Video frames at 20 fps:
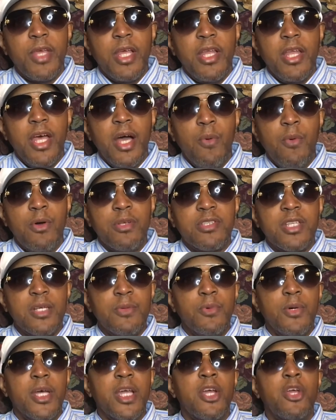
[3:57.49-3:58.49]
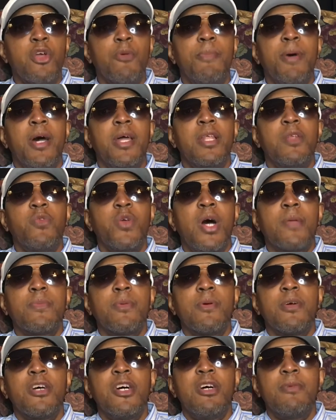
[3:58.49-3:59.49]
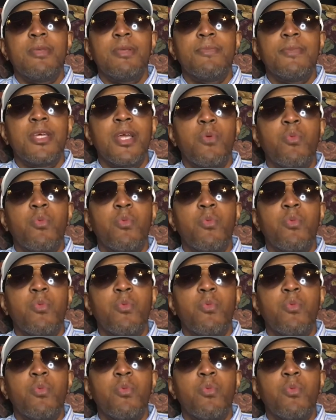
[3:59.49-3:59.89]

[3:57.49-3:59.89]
Now, I want to say about everybody that dropped them comments, man. I